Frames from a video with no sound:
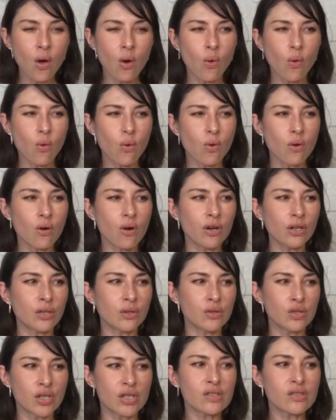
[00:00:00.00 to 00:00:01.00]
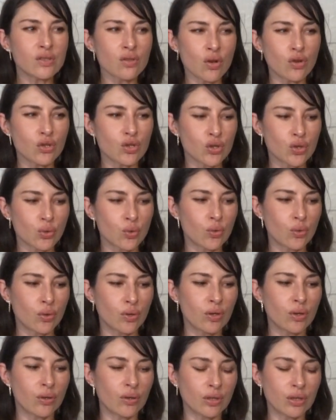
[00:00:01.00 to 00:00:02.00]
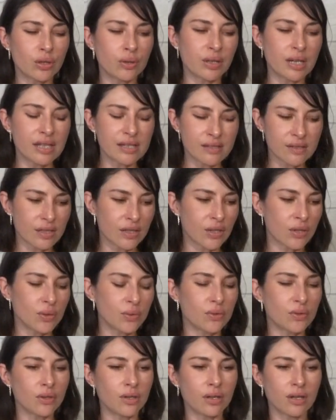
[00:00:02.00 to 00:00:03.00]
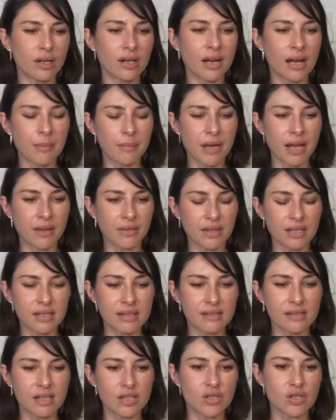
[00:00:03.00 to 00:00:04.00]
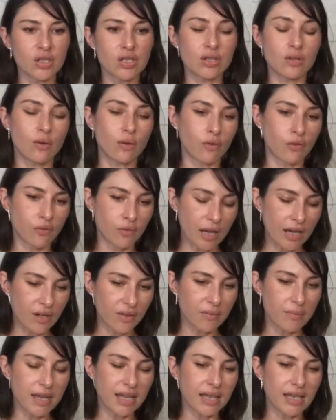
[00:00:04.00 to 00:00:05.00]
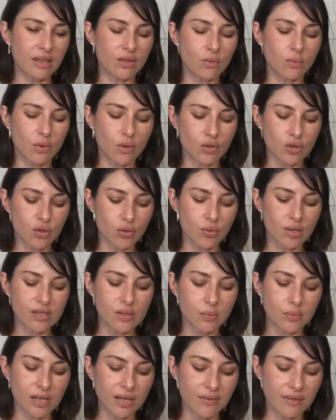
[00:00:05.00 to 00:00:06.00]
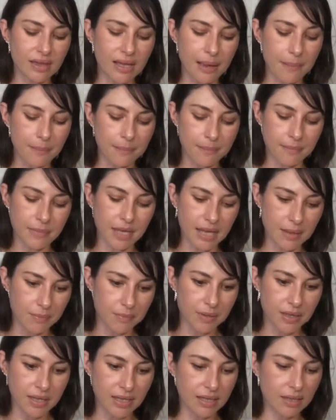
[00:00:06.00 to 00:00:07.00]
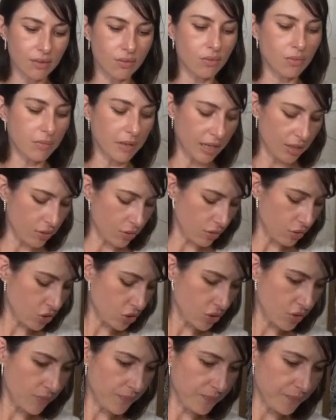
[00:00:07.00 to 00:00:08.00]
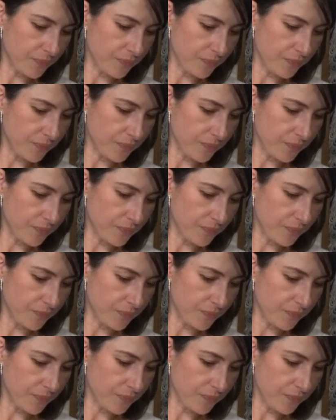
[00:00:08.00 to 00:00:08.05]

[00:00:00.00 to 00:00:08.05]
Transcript: or you're just not sure, or you're insecure about the decision. You're afraid of making the wrong choice, whatever that may be. Oh my gosh.